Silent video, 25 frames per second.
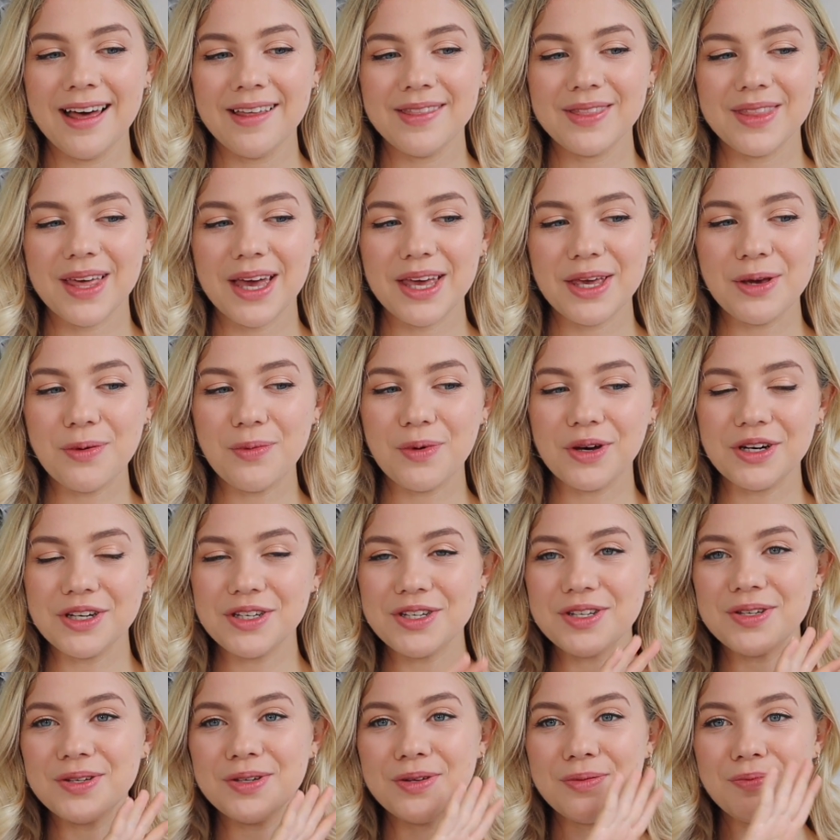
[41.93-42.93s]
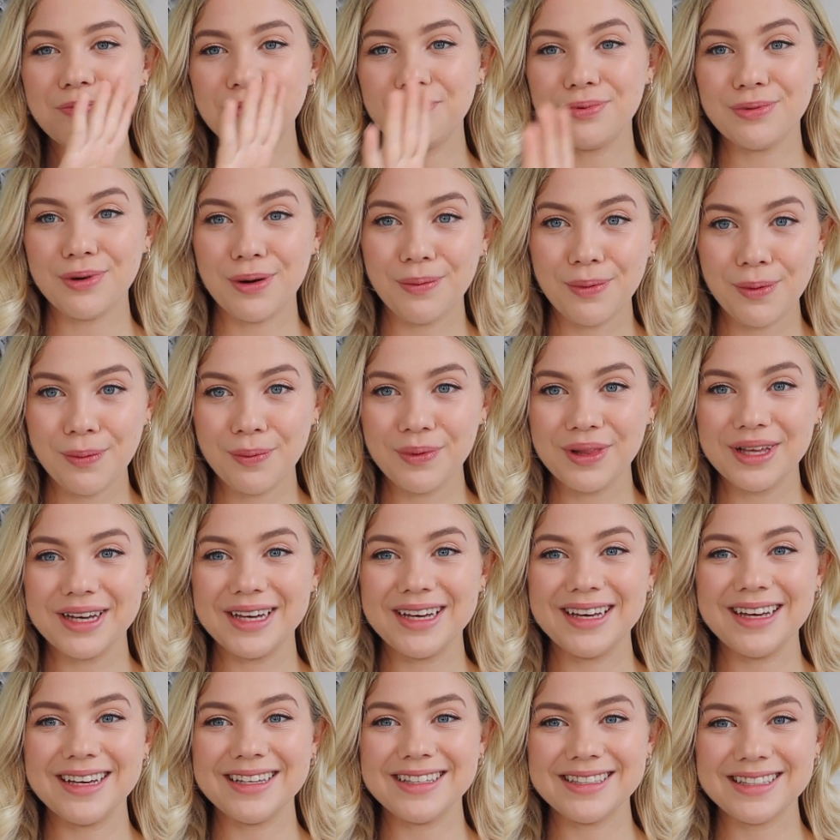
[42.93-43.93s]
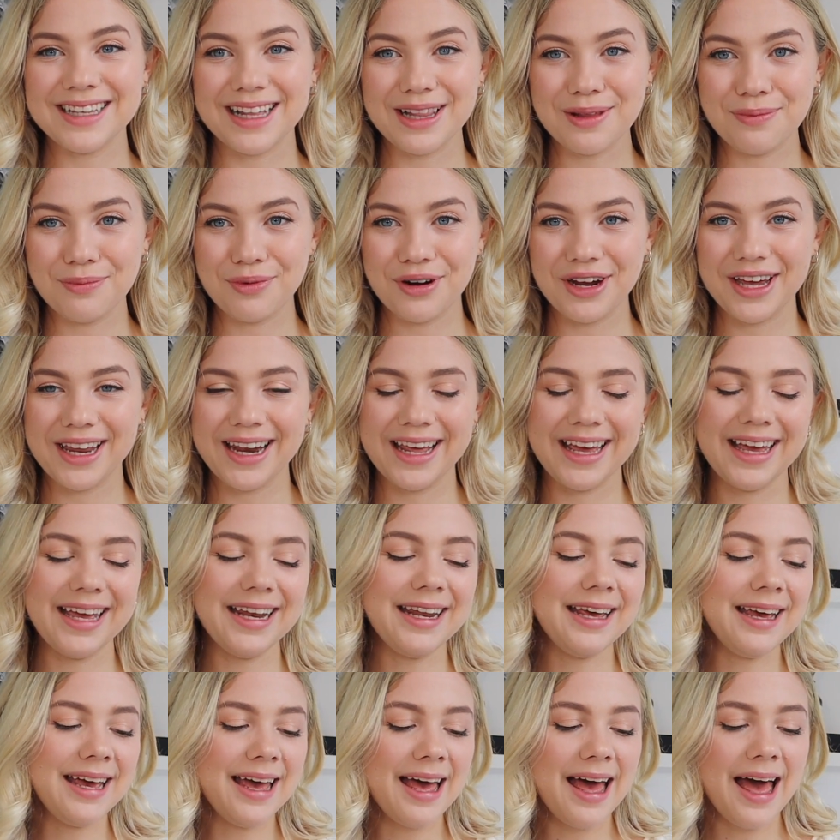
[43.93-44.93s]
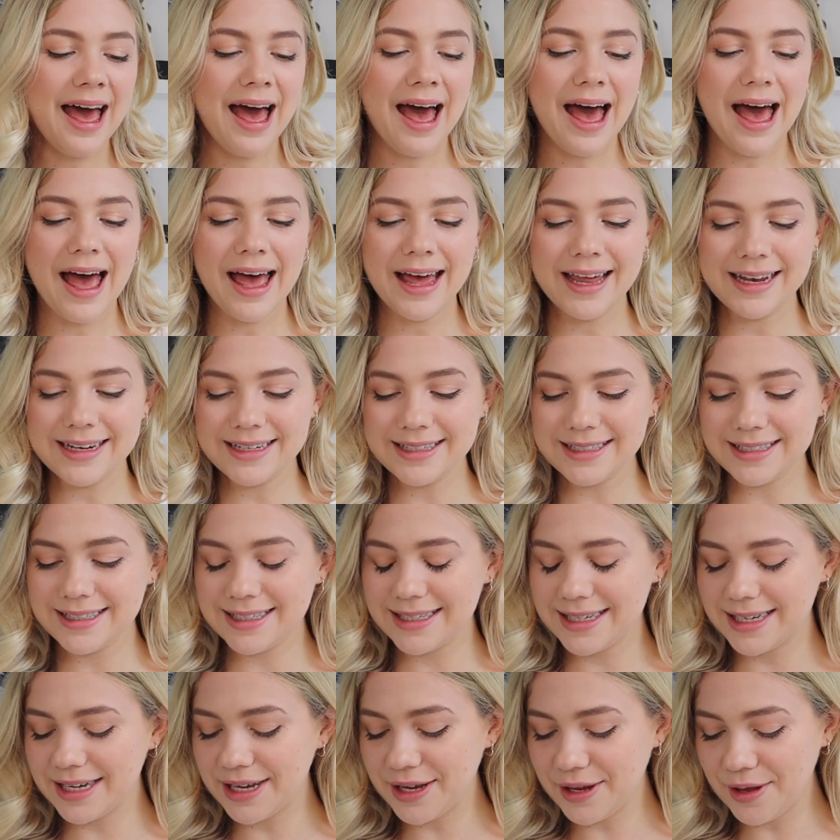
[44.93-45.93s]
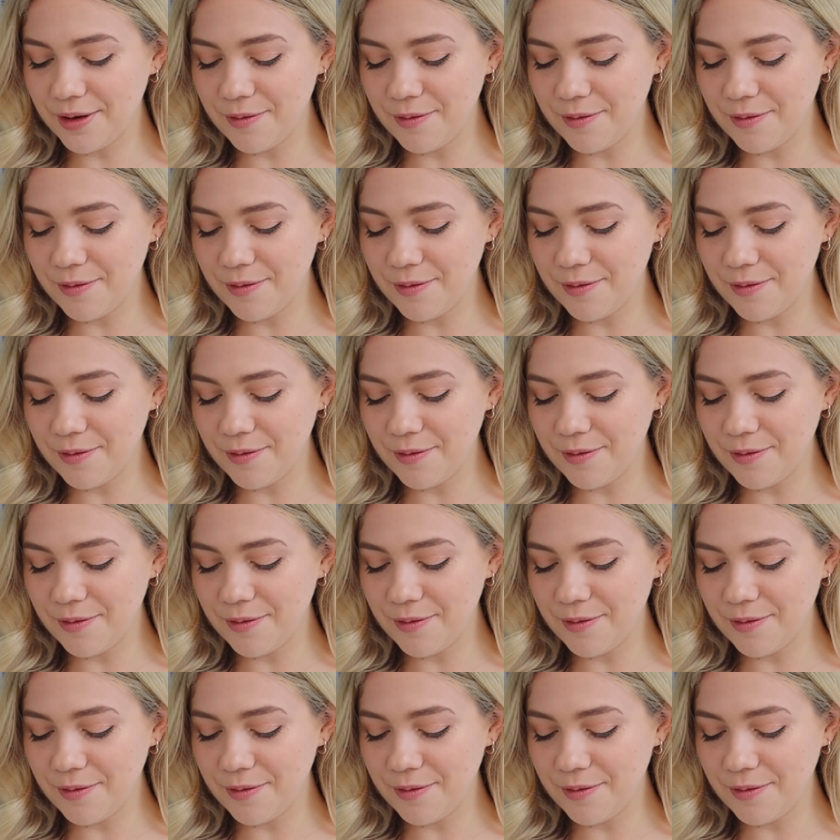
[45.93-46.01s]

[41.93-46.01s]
that you want to probably celebrate it, and